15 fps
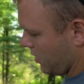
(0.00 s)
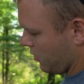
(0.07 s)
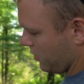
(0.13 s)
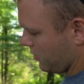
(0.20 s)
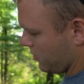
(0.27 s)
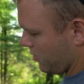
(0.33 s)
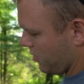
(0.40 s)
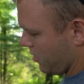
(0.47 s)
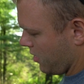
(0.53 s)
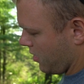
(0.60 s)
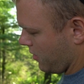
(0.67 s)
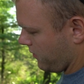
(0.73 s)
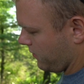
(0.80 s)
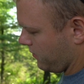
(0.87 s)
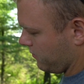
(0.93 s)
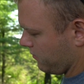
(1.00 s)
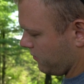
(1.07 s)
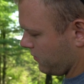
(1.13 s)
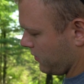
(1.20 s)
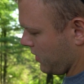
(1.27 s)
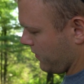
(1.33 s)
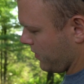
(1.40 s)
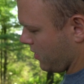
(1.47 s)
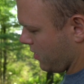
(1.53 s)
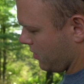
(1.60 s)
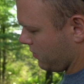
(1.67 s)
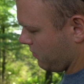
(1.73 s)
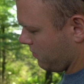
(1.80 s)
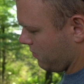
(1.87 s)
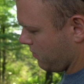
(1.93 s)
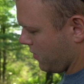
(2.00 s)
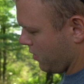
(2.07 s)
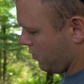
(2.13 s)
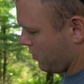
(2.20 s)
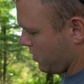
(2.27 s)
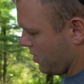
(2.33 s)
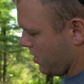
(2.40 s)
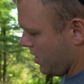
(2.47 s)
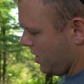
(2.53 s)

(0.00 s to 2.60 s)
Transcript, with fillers: You can turn it off, leave it on mode.